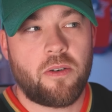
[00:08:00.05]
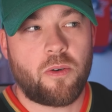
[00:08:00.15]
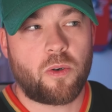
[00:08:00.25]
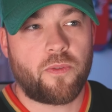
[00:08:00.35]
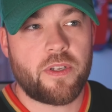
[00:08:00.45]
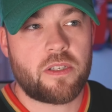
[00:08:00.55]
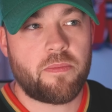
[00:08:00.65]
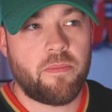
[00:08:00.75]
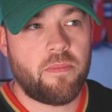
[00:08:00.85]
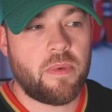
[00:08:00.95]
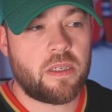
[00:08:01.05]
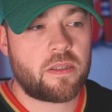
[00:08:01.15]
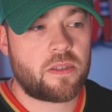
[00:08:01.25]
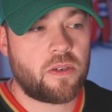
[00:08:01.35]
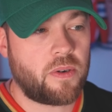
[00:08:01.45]
or if it's
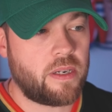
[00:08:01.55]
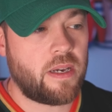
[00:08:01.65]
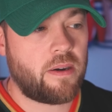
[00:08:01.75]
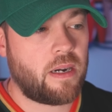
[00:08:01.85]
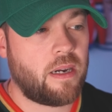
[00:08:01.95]
Minnesota now.